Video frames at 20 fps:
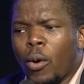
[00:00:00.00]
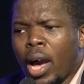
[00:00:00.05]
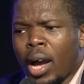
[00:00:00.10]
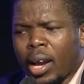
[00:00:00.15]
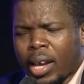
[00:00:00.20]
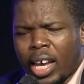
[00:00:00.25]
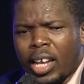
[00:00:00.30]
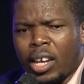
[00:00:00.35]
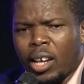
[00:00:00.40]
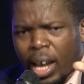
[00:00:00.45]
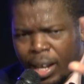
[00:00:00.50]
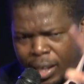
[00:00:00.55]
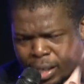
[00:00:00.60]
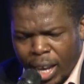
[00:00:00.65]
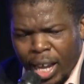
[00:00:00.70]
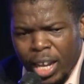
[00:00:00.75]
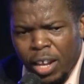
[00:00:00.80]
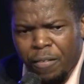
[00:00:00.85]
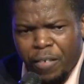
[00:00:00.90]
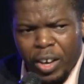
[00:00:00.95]
again, like
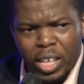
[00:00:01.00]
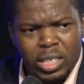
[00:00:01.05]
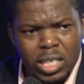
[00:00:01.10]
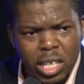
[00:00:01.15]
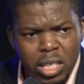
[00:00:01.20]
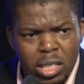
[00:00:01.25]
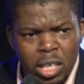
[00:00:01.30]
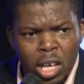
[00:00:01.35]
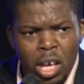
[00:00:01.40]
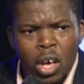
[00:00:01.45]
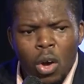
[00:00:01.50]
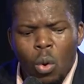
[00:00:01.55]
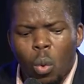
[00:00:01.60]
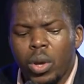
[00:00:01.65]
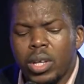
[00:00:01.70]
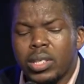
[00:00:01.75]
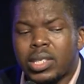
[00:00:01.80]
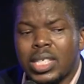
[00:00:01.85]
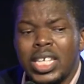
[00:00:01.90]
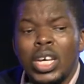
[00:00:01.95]
early verses, we
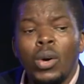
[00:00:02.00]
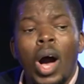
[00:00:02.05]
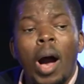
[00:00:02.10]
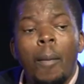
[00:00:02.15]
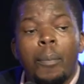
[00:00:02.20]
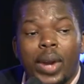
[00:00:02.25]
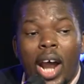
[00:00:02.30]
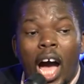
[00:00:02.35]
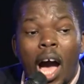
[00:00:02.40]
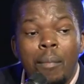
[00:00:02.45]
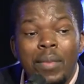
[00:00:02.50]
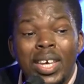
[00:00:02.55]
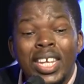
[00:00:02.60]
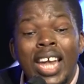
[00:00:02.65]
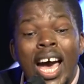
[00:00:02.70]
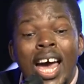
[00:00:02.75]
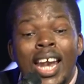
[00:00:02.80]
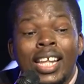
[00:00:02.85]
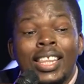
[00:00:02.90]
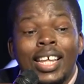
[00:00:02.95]
see Abraham in
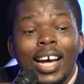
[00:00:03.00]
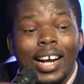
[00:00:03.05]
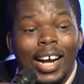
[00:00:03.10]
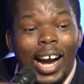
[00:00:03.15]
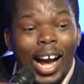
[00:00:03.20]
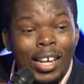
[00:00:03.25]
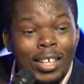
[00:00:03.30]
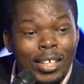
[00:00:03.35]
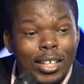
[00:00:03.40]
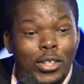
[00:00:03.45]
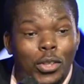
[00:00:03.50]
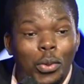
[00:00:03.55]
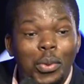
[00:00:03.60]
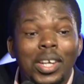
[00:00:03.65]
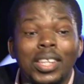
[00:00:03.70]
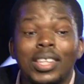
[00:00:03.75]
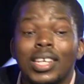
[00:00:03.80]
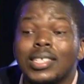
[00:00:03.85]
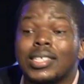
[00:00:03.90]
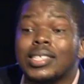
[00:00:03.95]
another country doing
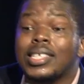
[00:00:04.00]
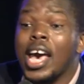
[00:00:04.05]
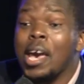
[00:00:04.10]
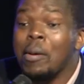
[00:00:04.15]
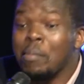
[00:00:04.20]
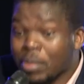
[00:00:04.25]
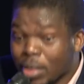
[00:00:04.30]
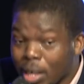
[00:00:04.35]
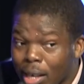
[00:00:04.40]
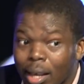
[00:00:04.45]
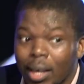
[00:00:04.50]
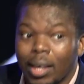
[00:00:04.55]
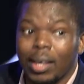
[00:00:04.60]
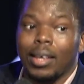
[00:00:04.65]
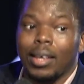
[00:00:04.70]
the same thing.